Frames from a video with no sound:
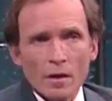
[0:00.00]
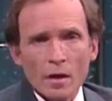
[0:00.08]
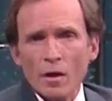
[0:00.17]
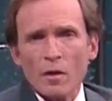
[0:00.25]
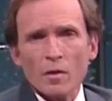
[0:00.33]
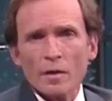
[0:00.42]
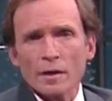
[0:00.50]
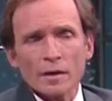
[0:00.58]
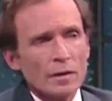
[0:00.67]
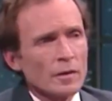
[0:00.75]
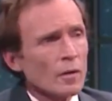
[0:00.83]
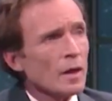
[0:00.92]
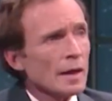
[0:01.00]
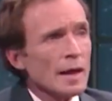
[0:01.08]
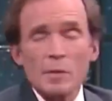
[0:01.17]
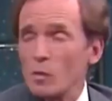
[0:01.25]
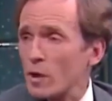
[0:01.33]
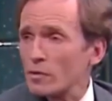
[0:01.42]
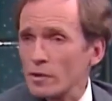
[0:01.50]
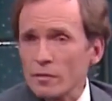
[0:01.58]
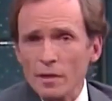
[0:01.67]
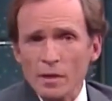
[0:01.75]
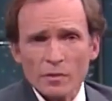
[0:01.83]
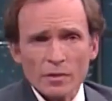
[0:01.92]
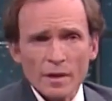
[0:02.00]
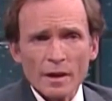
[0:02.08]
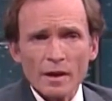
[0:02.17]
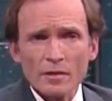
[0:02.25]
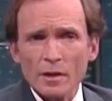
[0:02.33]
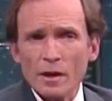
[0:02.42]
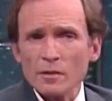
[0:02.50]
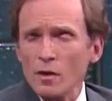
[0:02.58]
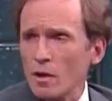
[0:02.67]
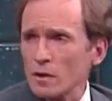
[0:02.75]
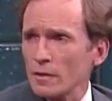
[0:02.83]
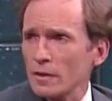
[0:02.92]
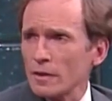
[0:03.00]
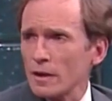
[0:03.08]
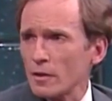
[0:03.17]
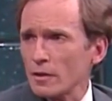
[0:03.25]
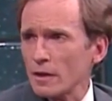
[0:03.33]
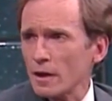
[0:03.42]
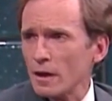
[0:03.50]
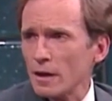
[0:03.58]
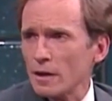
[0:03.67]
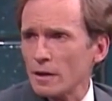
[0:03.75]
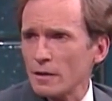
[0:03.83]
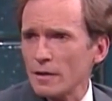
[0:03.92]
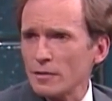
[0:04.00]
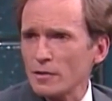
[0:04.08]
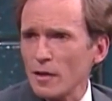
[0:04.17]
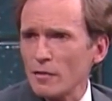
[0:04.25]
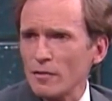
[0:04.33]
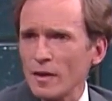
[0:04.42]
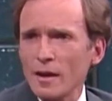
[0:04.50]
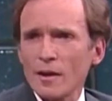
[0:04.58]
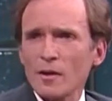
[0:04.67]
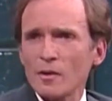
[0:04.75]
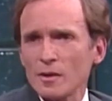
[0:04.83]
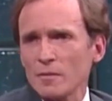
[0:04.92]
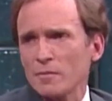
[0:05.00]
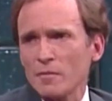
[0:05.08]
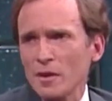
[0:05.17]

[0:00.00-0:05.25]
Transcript: uh-oh, you know, a layman watching a fight would say, that guy's a lot taller than the other guy. Uh, that's not fair.